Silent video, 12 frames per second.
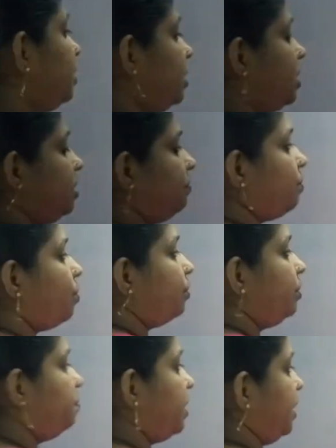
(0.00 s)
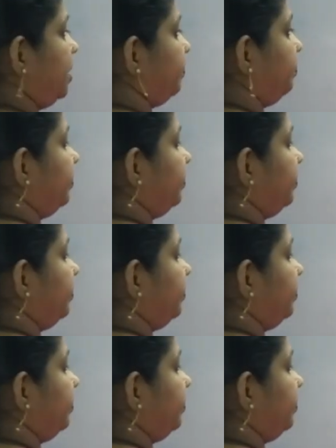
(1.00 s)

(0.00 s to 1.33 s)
He want money.